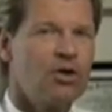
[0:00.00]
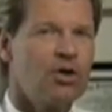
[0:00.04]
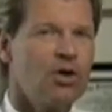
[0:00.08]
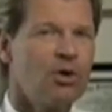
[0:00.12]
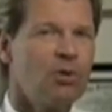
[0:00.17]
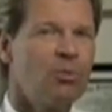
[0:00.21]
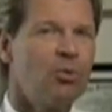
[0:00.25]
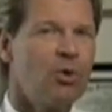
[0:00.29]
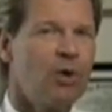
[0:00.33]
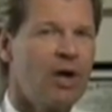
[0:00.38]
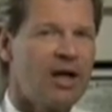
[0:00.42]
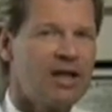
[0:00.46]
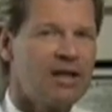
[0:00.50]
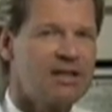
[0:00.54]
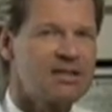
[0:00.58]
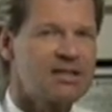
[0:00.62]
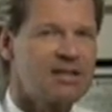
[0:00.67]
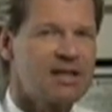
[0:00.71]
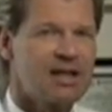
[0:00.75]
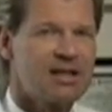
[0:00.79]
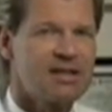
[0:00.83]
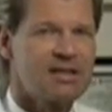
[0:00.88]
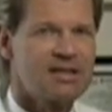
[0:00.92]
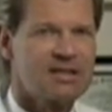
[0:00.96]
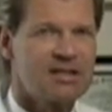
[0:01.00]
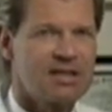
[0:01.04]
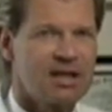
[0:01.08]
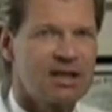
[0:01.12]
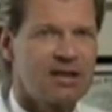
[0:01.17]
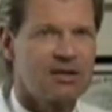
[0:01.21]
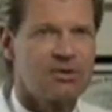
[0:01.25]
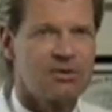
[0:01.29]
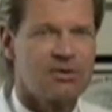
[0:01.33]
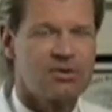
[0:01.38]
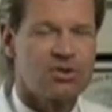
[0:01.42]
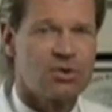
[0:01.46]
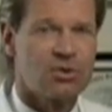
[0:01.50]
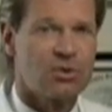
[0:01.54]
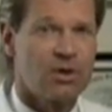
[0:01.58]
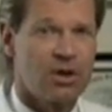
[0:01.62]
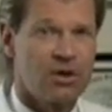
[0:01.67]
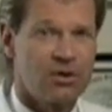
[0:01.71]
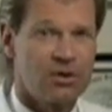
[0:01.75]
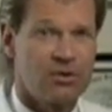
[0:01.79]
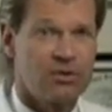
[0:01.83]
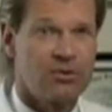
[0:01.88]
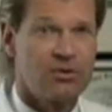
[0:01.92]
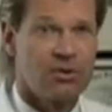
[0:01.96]
Your brain sends signals
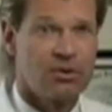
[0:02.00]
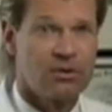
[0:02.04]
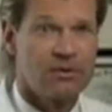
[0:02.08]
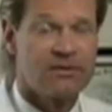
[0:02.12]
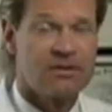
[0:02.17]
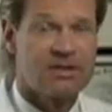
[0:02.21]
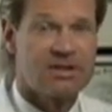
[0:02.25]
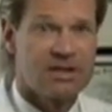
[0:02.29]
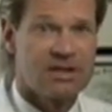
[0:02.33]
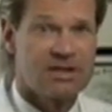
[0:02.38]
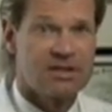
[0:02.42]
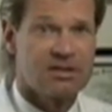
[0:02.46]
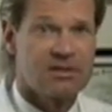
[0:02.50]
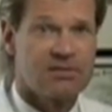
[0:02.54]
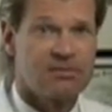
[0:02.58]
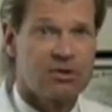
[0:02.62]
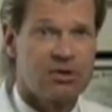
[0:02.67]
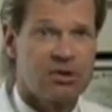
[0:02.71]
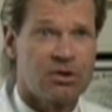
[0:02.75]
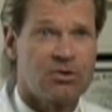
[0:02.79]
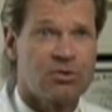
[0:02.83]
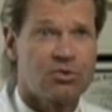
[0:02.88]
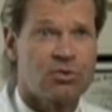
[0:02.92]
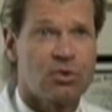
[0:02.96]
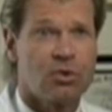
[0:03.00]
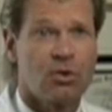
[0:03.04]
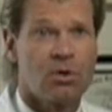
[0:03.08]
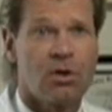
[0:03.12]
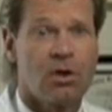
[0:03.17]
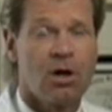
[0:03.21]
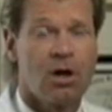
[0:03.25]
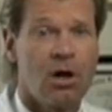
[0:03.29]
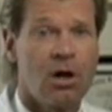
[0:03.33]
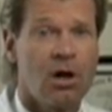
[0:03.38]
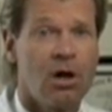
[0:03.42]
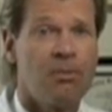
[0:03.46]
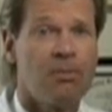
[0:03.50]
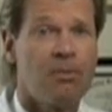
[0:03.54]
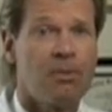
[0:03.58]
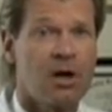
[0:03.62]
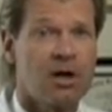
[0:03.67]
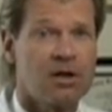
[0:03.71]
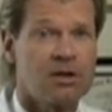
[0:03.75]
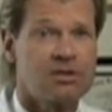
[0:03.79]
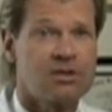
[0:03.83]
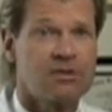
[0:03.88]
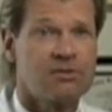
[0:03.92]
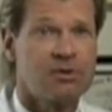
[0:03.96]
throughout your nervous system to control all
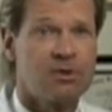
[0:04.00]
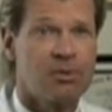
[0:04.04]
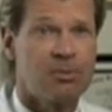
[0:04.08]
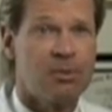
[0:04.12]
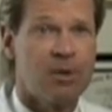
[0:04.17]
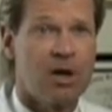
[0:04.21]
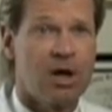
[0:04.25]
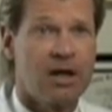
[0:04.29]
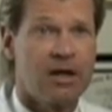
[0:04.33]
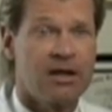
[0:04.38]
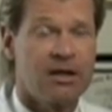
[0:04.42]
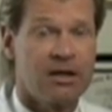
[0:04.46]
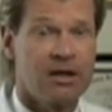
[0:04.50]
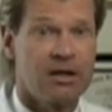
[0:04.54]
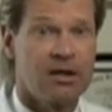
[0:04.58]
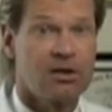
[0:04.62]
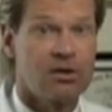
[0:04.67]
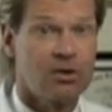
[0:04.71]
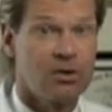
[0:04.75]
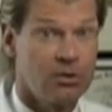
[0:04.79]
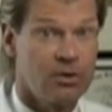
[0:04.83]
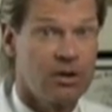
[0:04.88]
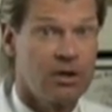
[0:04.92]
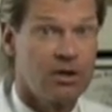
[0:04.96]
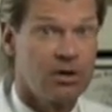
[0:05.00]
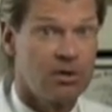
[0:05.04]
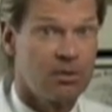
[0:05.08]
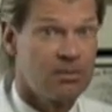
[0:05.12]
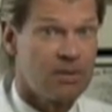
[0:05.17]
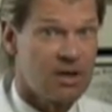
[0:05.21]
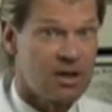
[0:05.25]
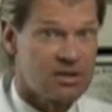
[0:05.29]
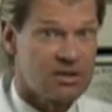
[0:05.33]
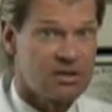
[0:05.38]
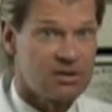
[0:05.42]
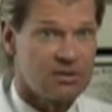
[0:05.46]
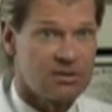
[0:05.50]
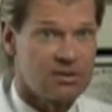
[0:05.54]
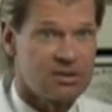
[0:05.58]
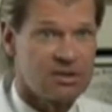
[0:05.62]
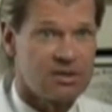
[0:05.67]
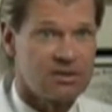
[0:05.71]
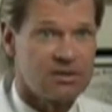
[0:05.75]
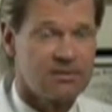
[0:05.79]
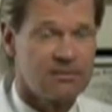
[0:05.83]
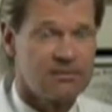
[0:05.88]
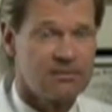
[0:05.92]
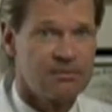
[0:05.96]
parts of your body, including your
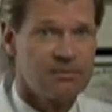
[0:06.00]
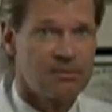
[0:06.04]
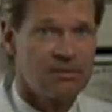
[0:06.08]
muscles.